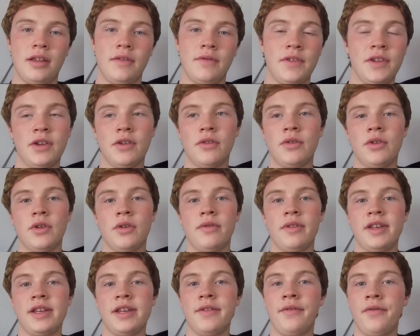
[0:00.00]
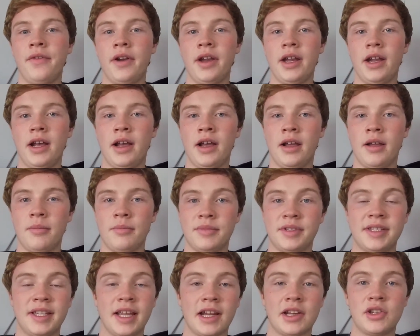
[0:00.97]
if you don't know the different
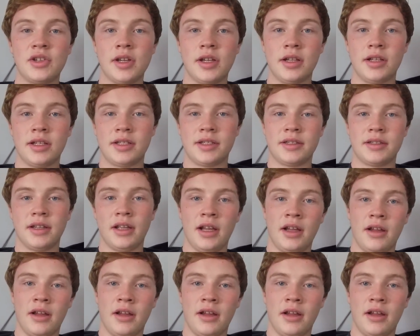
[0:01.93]
sections